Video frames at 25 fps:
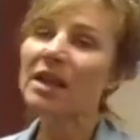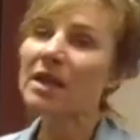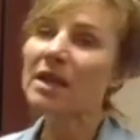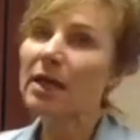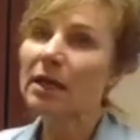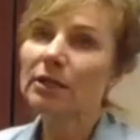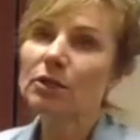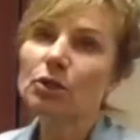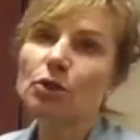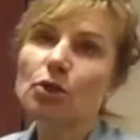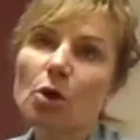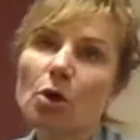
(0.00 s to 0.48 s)

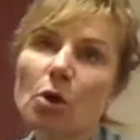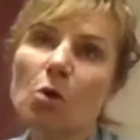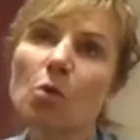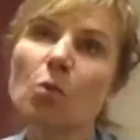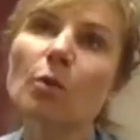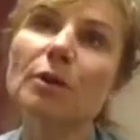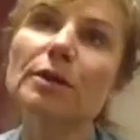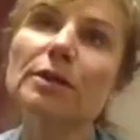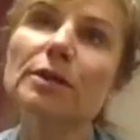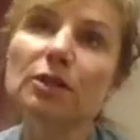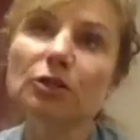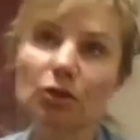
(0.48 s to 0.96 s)
And you don't
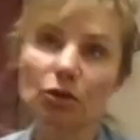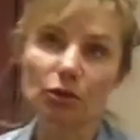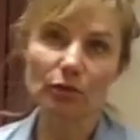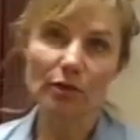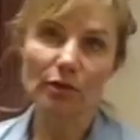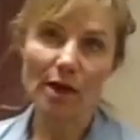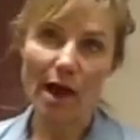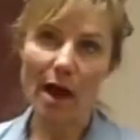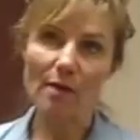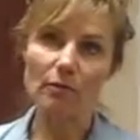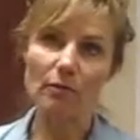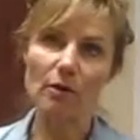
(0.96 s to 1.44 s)
want to do
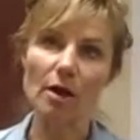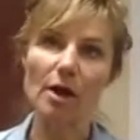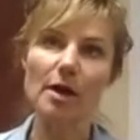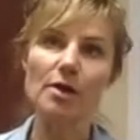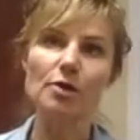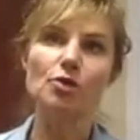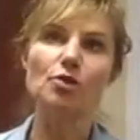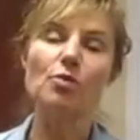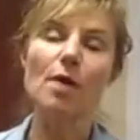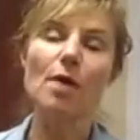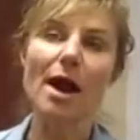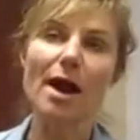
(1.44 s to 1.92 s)
that, right?
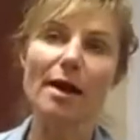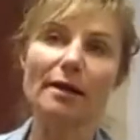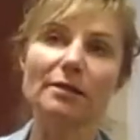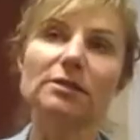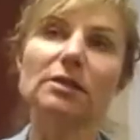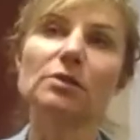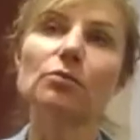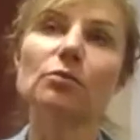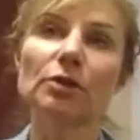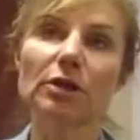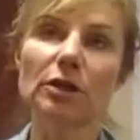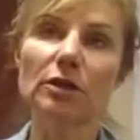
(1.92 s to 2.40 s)
You
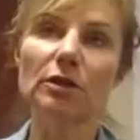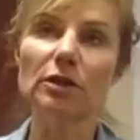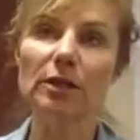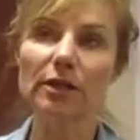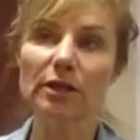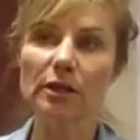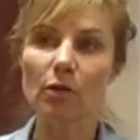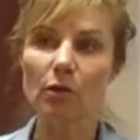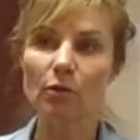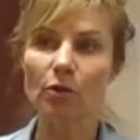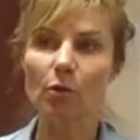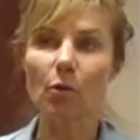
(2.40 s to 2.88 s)
actually want to
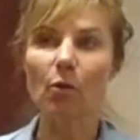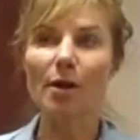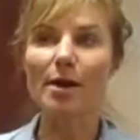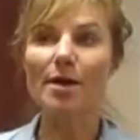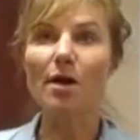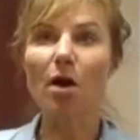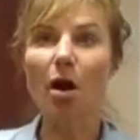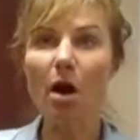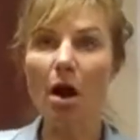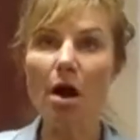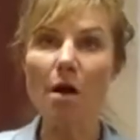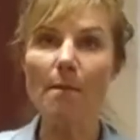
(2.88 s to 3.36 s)
click on the way
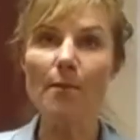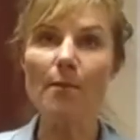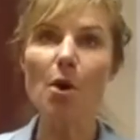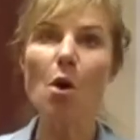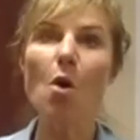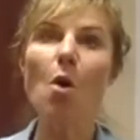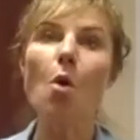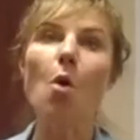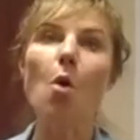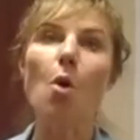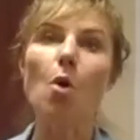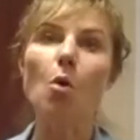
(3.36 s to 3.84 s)
up
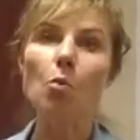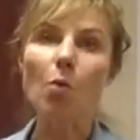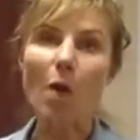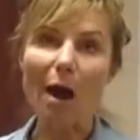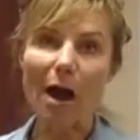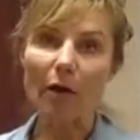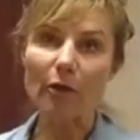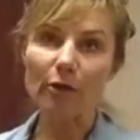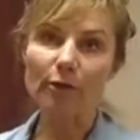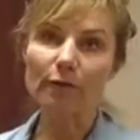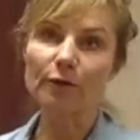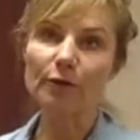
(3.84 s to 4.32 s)
or
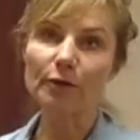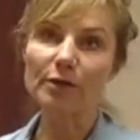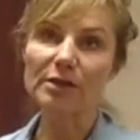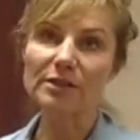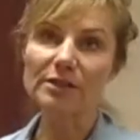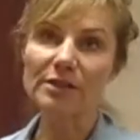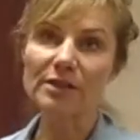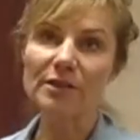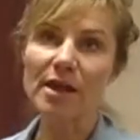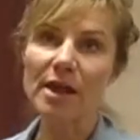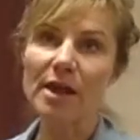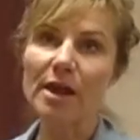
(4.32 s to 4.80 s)
while the foot
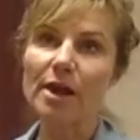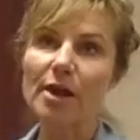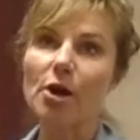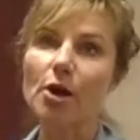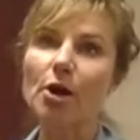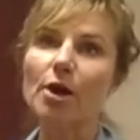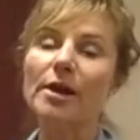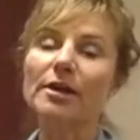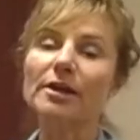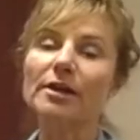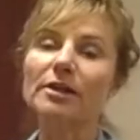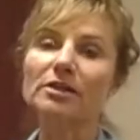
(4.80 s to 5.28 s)
is in the
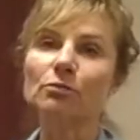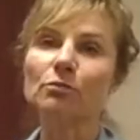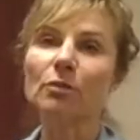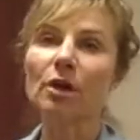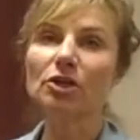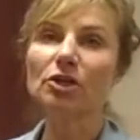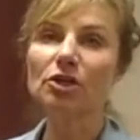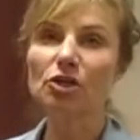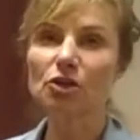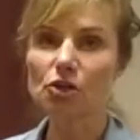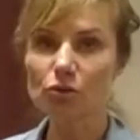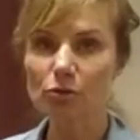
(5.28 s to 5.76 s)
air. And as
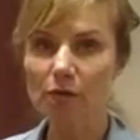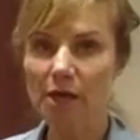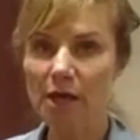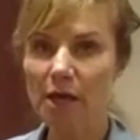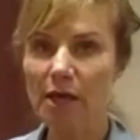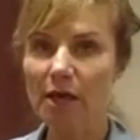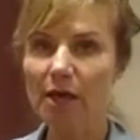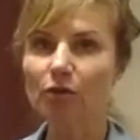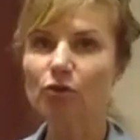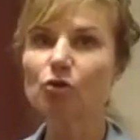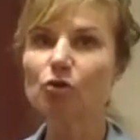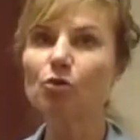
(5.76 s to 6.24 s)
much as you
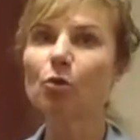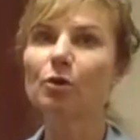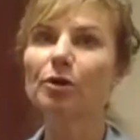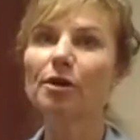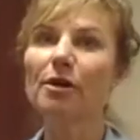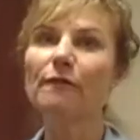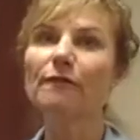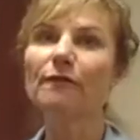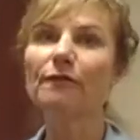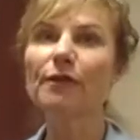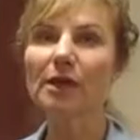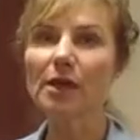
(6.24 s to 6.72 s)
can, you want
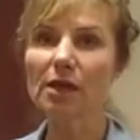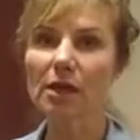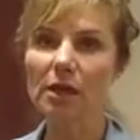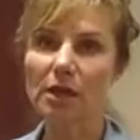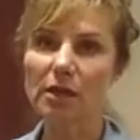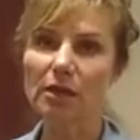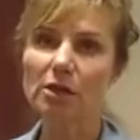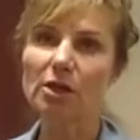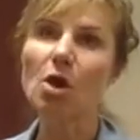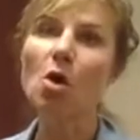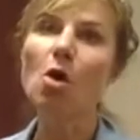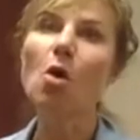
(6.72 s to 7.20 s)
to
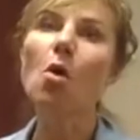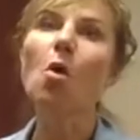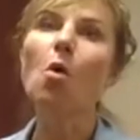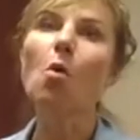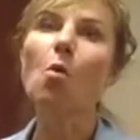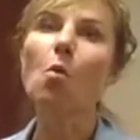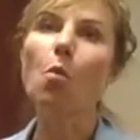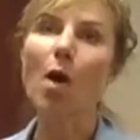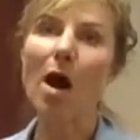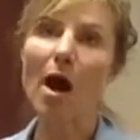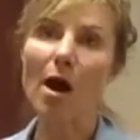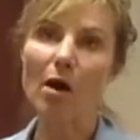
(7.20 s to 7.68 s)
feed
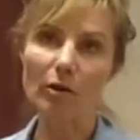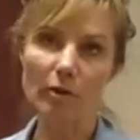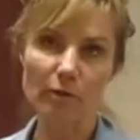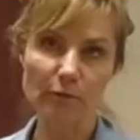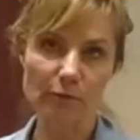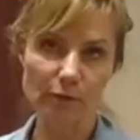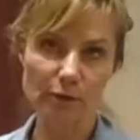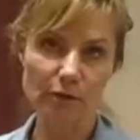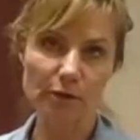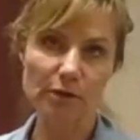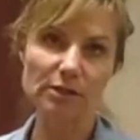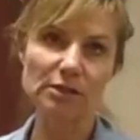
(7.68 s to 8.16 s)
while the
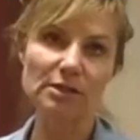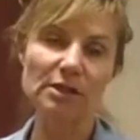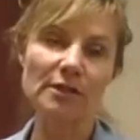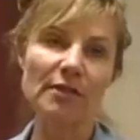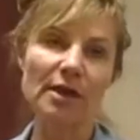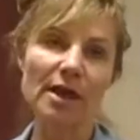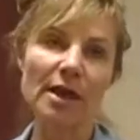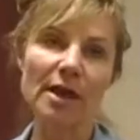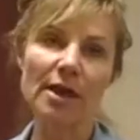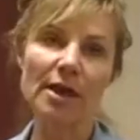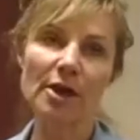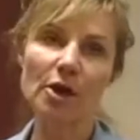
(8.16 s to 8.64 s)
foot is in
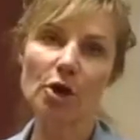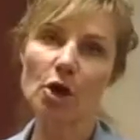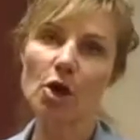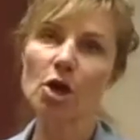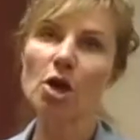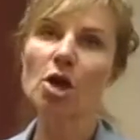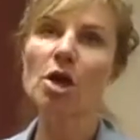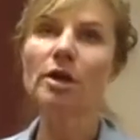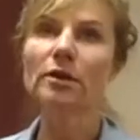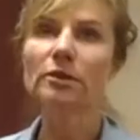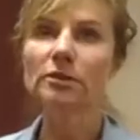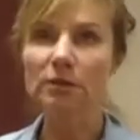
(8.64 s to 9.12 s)
the
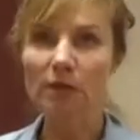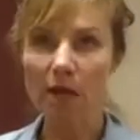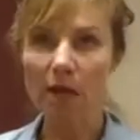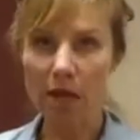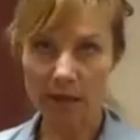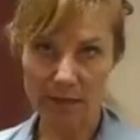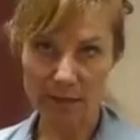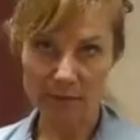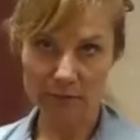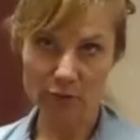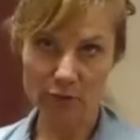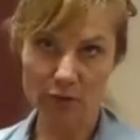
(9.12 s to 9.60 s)
air,
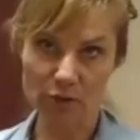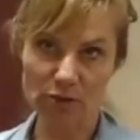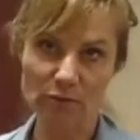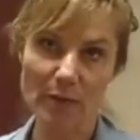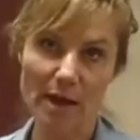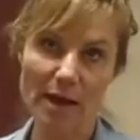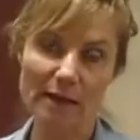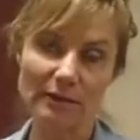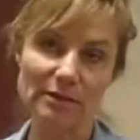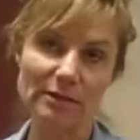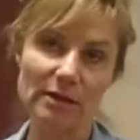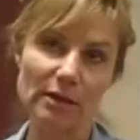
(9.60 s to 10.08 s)
not after it's
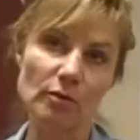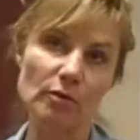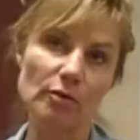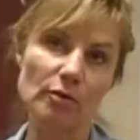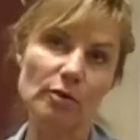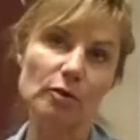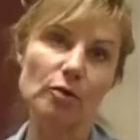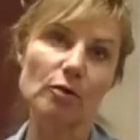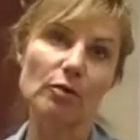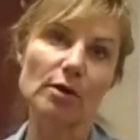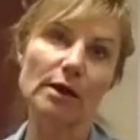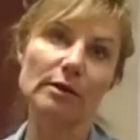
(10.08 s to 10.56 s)
back down on
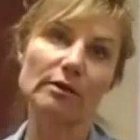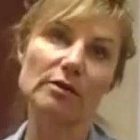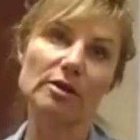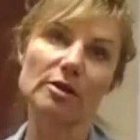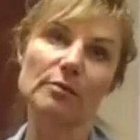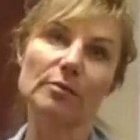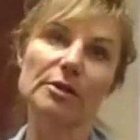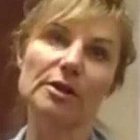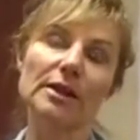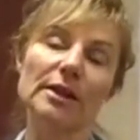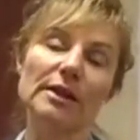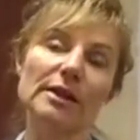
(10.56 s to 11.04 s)
the ground in the
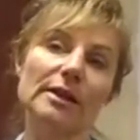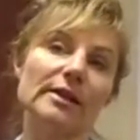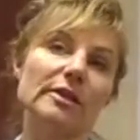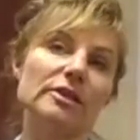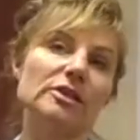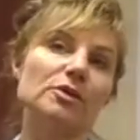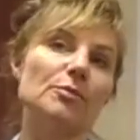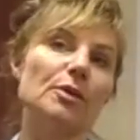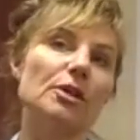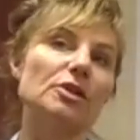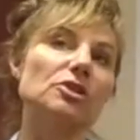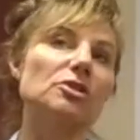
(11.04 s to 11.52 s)
beginning,
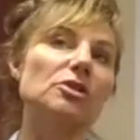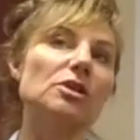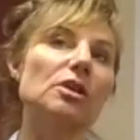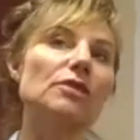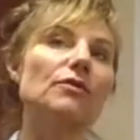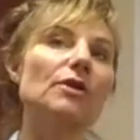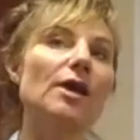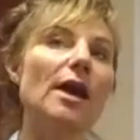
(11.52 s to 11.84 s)
especially if you